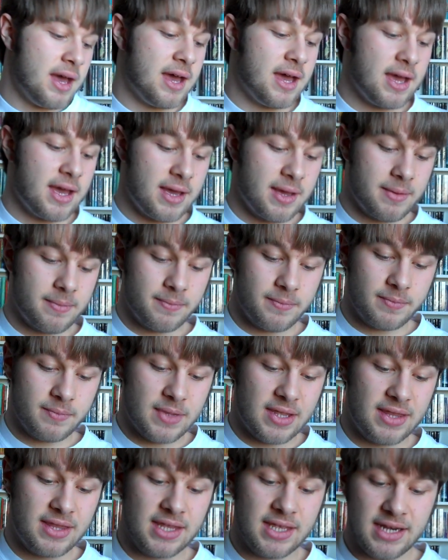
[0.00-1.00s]
Um,
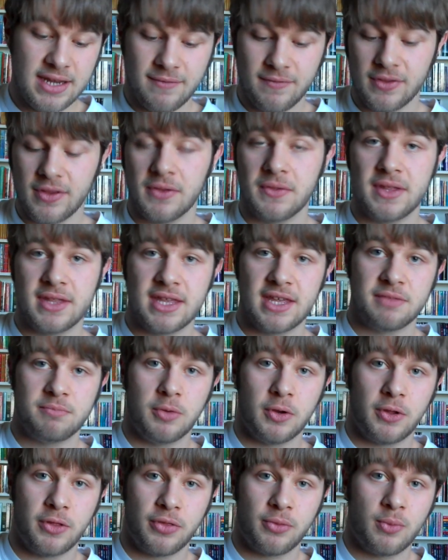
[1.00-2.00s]
and then even though this is
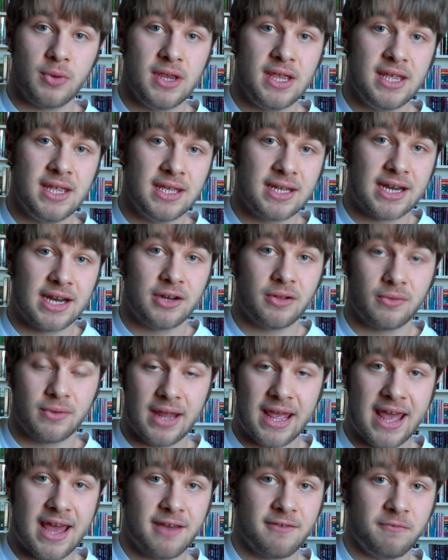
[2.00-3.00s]
book three, and I
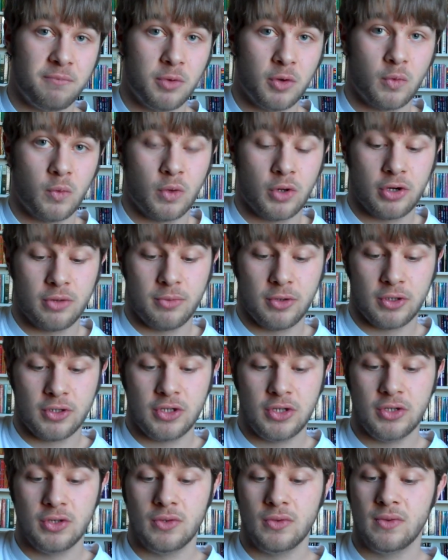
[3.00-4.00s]
don't have book one or book
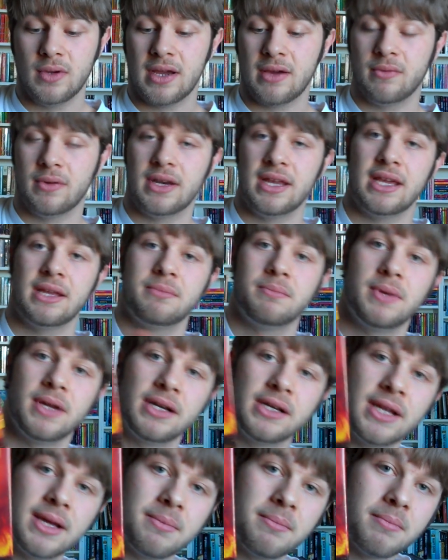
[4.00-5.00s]
two, I went ahead and
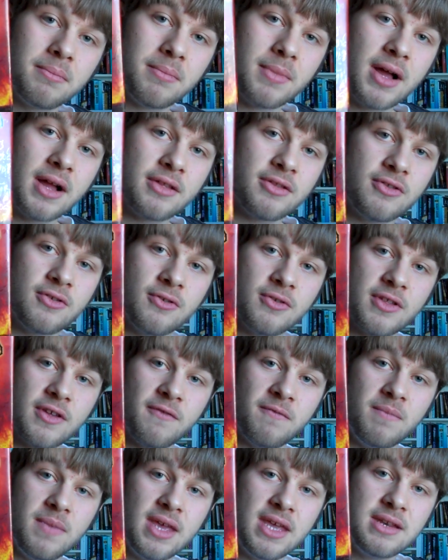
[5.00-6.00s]
picked up Monsters
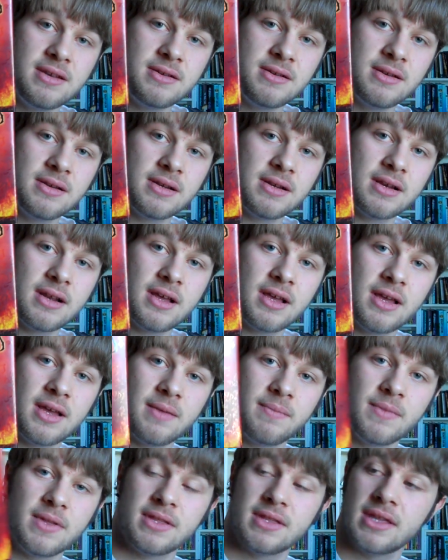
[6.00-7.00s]
of Men,
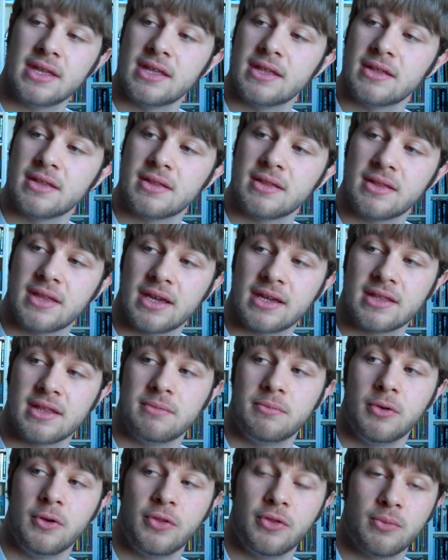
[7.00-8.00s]
um, this is, like I
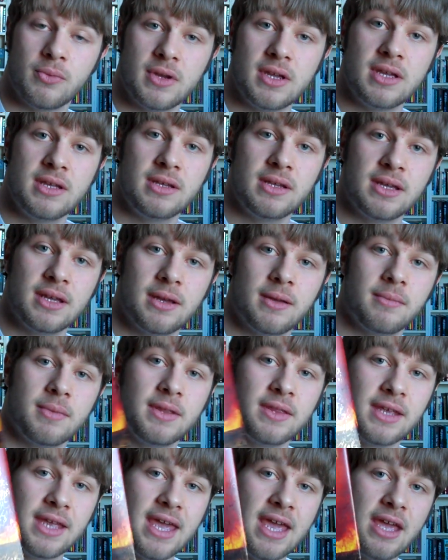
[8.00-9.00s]
said, book three um,
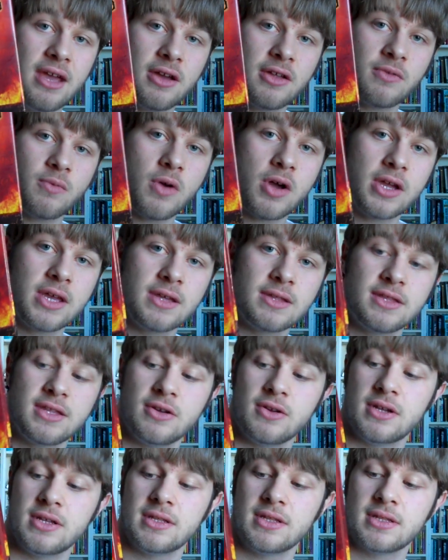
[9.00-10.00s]
in the Chaos Walking
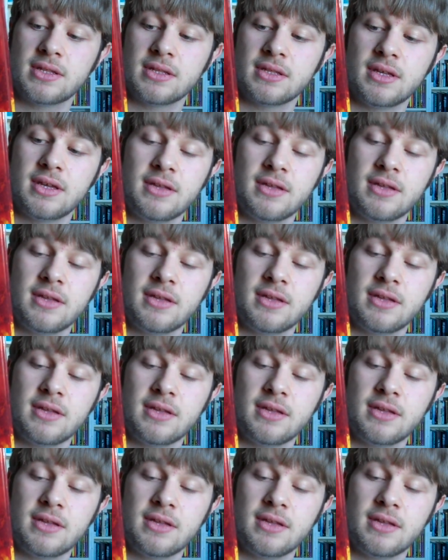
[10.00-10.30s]
series.